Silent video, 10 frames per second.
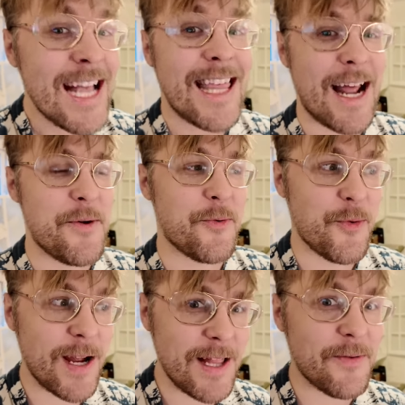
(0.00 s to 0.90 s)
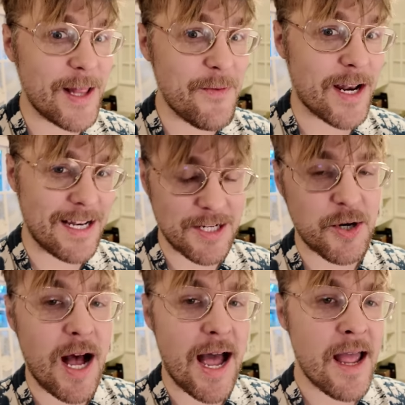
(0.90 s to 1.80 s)
that I really, really wanted to
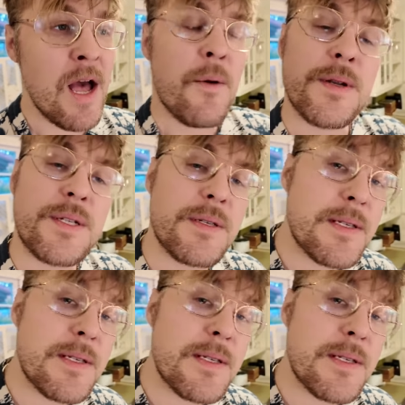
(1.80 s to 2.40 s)
try, which is